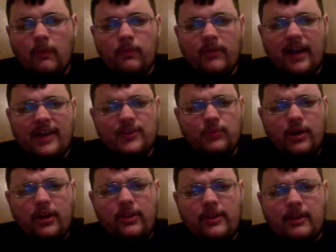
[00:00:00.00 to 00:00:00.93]
Guys,
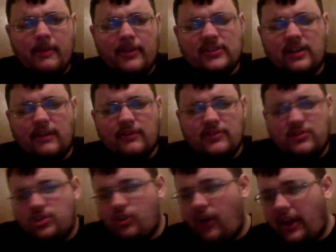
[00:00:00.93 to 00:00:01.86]
what do you think about this conference?
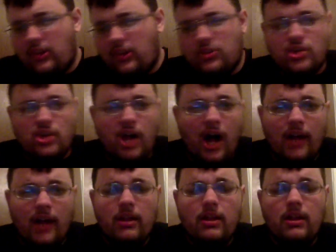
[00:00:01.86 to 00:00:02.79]
Did you like it? Did you
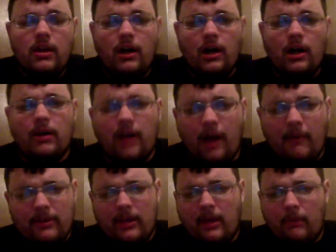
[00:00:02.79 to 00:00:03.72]
not?
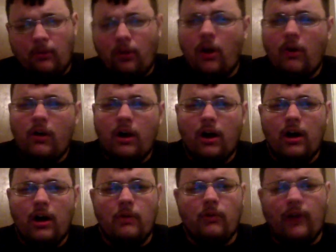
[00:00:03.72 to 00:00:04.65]
Comment down below.
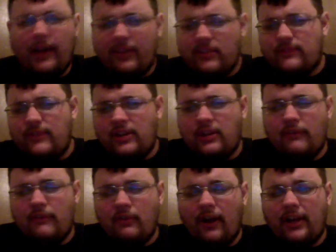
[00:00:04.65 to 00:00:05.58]
Like this video if
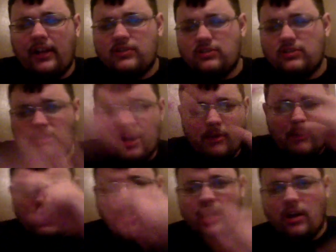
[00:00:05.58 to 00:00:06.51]
you like it. Subscribe to my
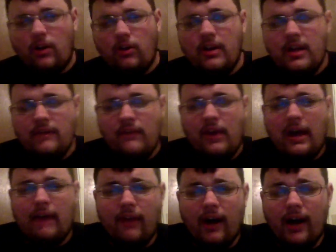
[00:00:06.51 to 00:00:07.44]
channel if you
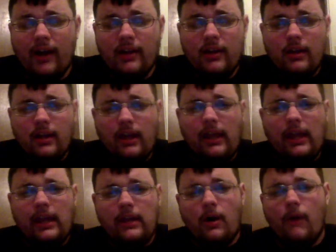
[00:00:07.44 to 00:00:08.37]
have not.
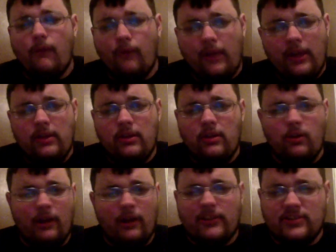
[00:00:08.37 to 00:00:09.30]
And hopefully you
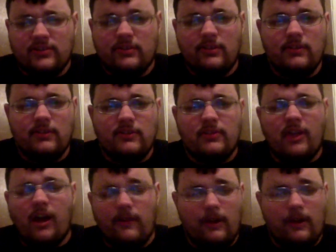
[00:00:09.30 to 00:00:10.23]
like the
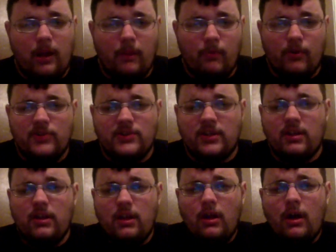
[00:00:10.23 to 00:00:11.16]
content I'm producing.
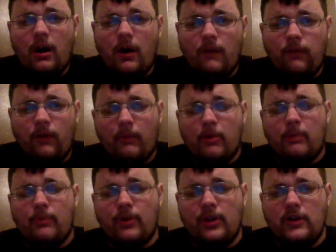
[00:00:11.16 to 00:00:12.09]
Hopefully I'm going to
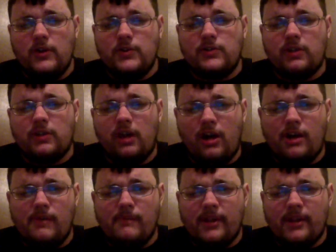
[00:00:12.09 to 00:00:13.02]
produce
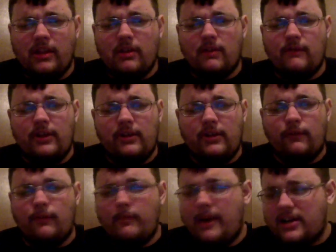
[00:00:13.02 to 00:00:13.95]
another video
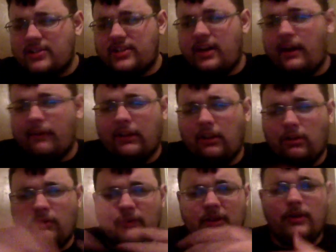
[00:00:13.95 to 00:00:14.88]
for Microsoft,
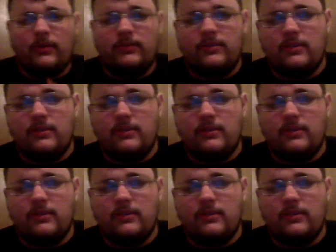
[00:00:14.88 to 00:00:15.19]
another video